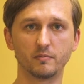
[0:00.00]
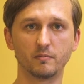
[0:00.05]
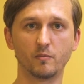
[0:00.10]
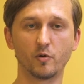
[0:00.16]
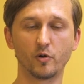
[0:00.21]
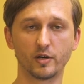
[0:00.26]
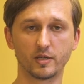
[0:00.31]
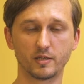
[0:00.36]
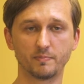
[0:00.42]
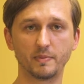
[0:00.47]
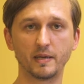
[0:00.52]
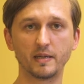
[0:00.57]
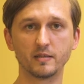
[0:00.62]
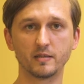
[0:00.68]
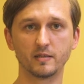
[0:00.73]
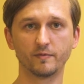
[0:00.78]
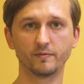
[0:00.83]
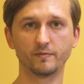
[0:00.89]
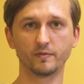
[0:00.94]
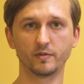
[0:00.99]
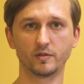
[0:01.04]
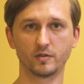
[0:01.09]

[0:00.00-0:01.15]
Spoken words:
more expensive